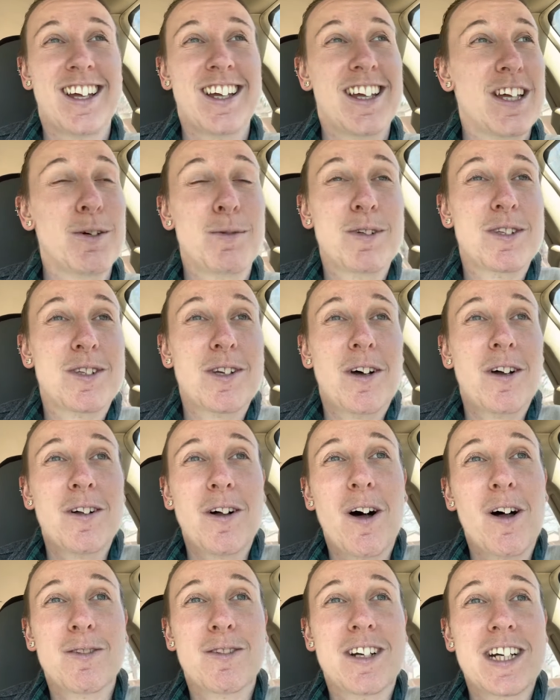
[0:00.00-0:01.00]
It was all
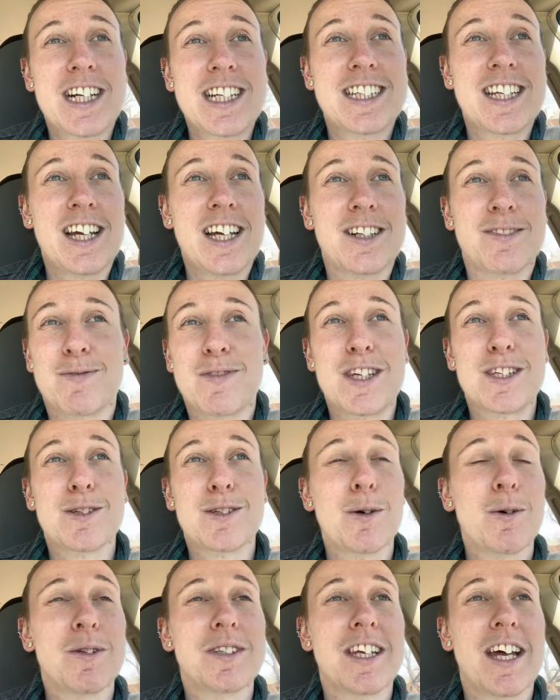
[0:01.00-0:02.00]
already done this
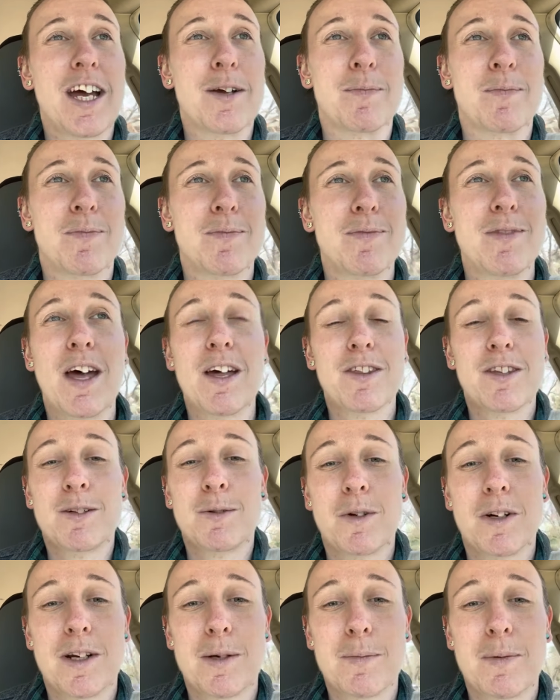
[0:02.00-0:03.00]
whole time. Nothing to
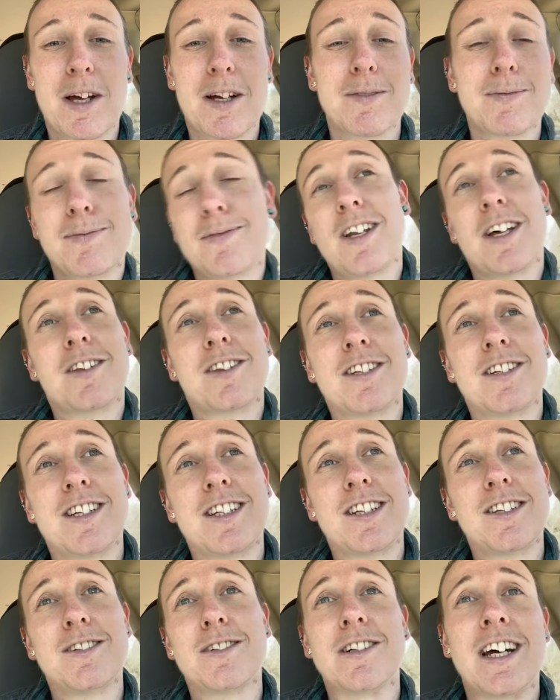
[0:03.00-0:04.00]
worry about, nothing to
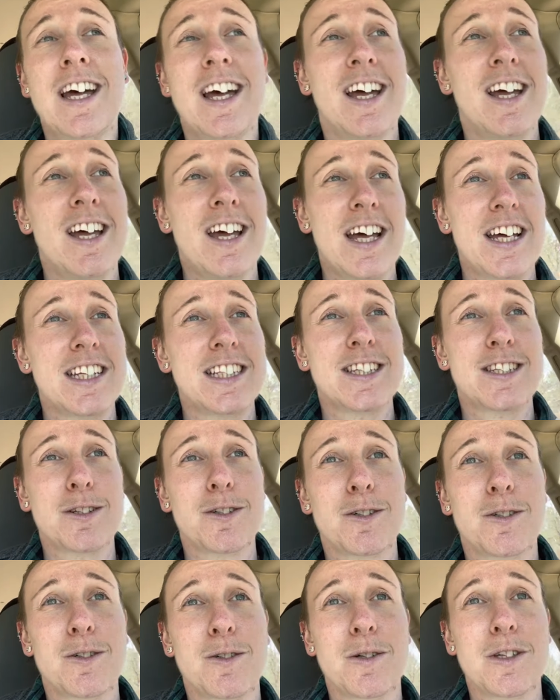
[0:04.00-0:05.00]
do. And
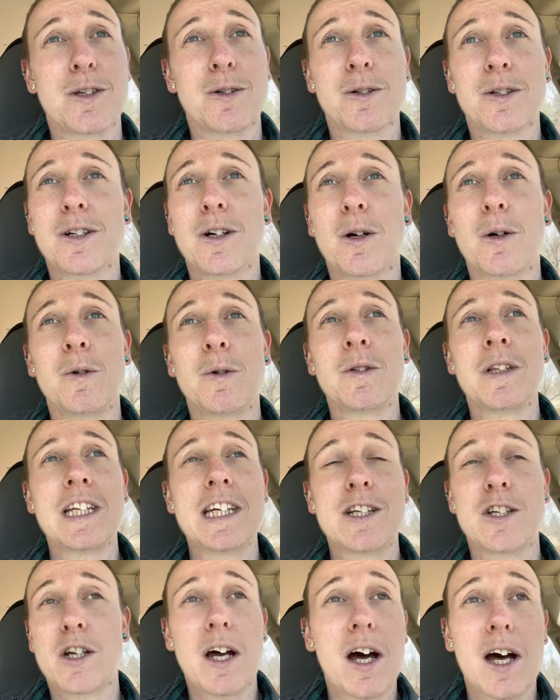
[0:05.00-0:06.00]
so your
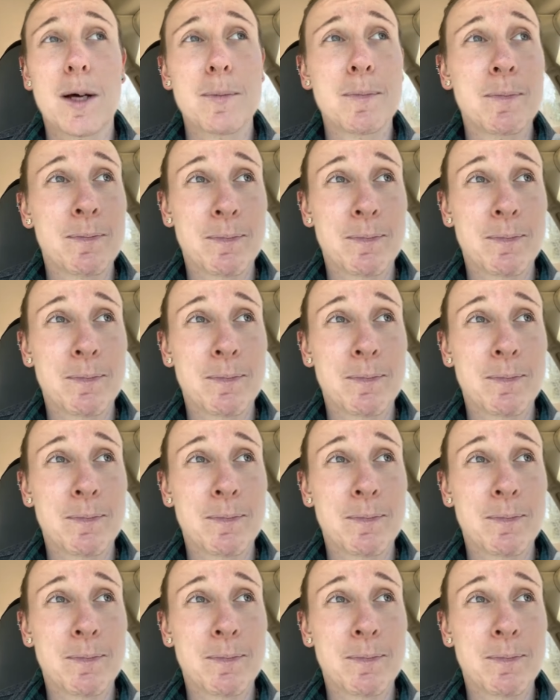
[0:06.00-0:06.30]
only job,